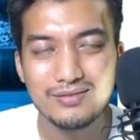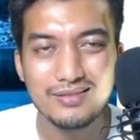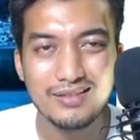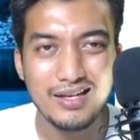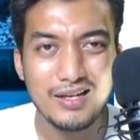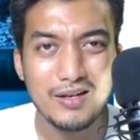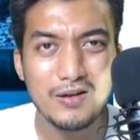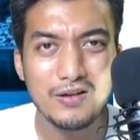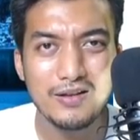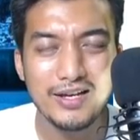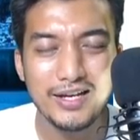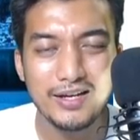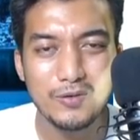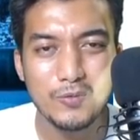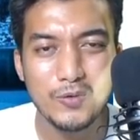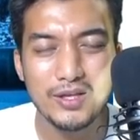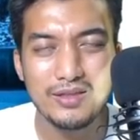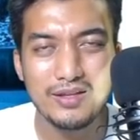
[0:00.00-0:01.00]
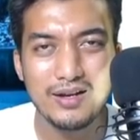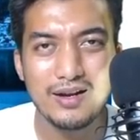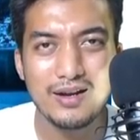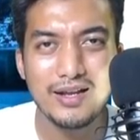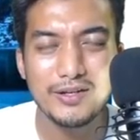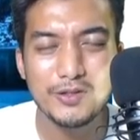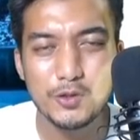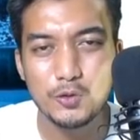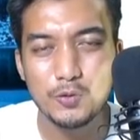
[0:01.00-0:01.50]
You know, like, when there are,
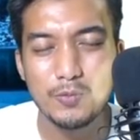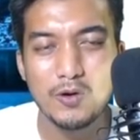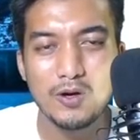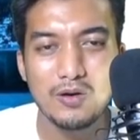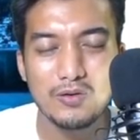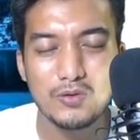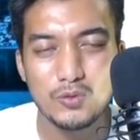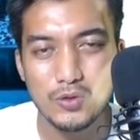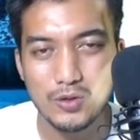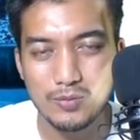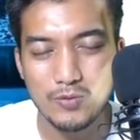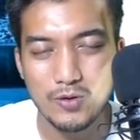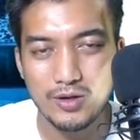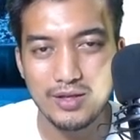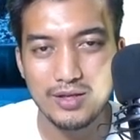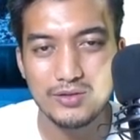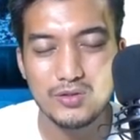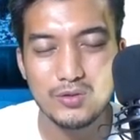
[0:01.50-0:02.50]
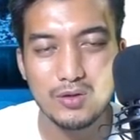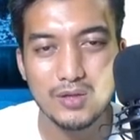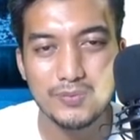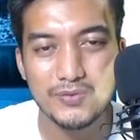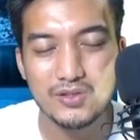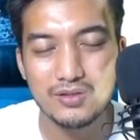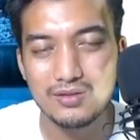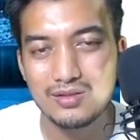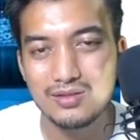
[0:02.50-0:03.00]
like, two more or two or more than two
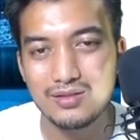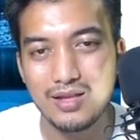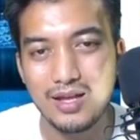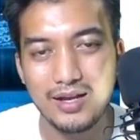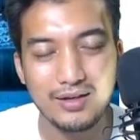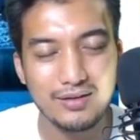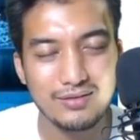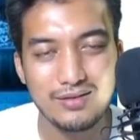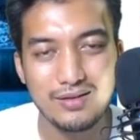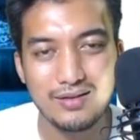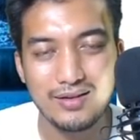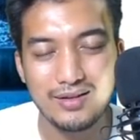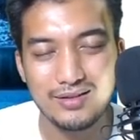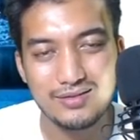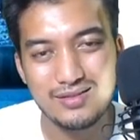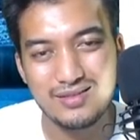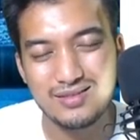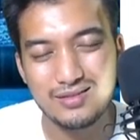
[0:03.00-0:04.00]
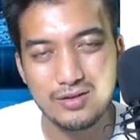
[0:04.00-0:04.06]
options, like, you know, it's just